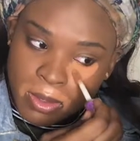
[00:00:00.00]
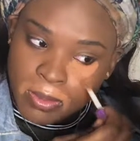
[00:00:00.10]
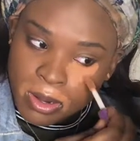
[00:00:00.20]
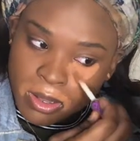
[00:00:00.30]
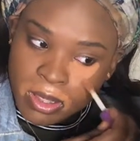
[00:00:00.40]

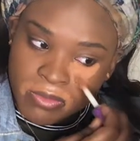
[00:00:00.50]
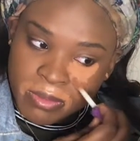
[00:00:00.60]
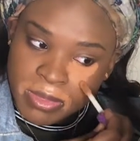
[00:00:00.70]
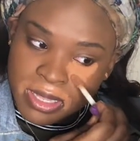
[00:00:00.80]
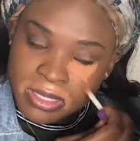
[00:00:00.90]
We're gonna cover
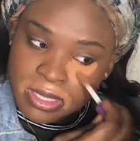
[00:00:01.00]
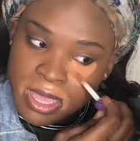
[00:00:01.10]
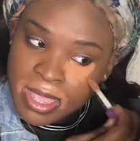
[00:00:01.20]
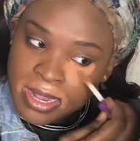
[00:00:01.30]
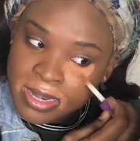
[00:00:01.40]
up the
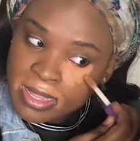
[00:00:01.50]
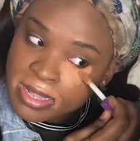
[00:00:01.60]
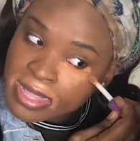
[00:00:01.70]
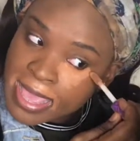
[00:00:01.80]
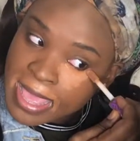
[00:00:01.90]
anxiety
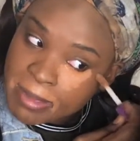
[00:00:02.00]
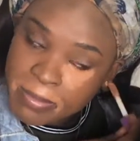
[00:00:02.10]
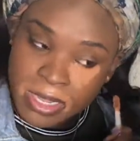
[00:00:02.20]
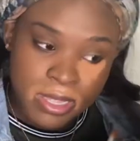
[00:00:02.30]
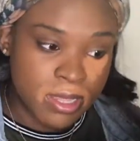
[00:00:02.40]
and the
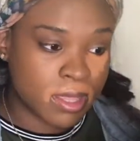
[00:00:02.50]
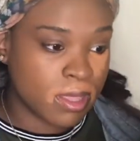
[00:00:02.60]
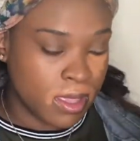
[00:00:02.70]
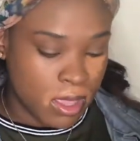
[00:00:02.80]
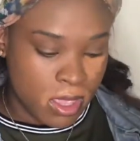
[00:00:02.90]

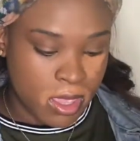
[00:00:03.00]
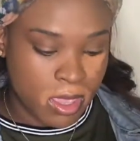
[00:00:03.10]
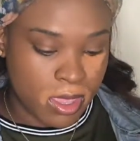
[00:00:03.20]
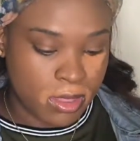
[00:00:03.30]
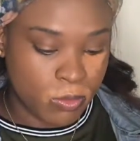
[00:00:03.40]
apnea
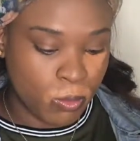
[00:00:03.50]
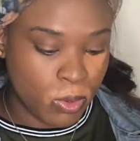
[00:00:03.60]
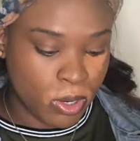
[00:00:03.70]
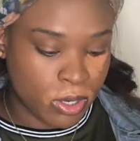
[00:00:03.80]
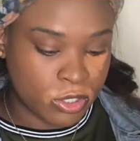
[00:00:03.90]
and the
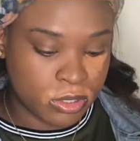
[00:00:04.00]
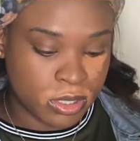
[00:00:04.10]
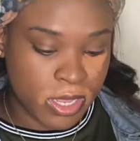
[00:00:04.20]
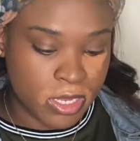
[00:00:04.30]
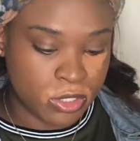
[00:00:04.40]
work
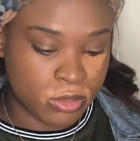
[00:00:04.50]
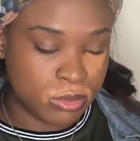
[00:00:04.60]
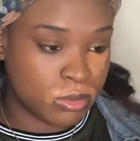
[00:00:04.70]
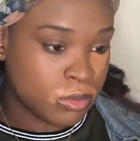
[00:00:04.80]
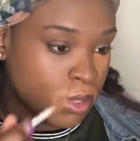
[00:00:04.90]

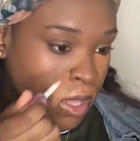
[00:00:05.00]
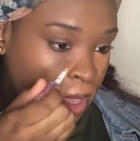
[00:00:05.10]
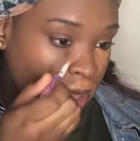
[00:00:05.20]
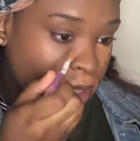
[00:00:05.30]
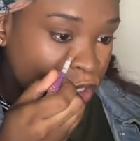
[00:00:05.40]
schedule
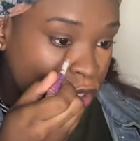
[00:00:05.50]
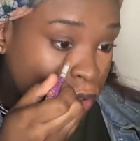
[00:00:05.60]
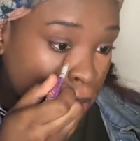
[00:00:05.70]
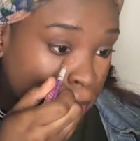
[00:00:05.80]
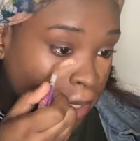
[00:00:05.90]
and the
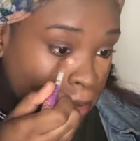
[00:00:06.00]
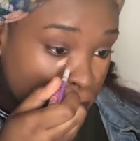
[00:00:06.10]
stress.